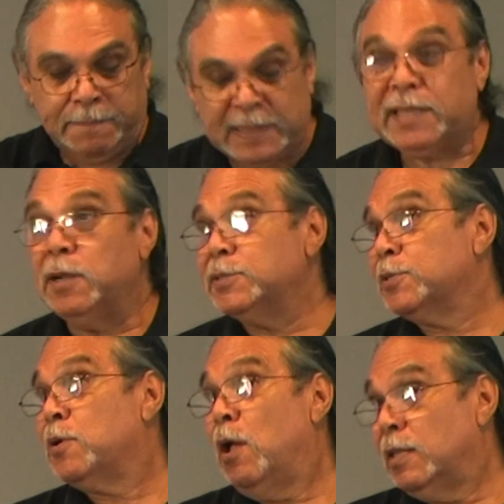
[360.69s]
But they
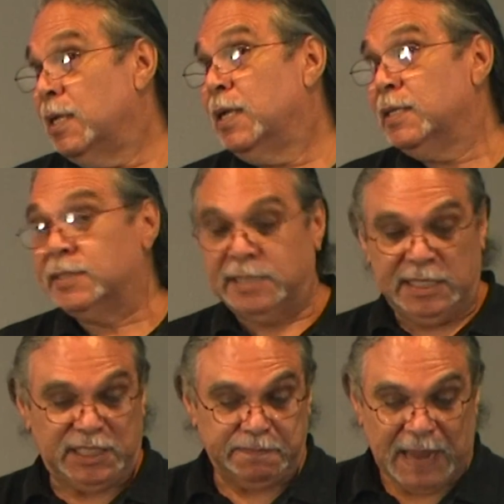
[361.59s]
also call us
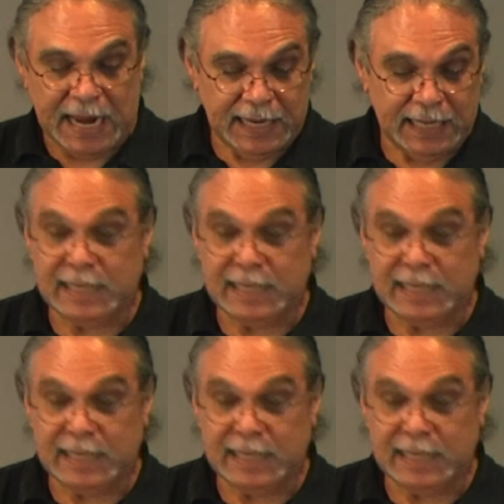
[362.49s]
Hispanic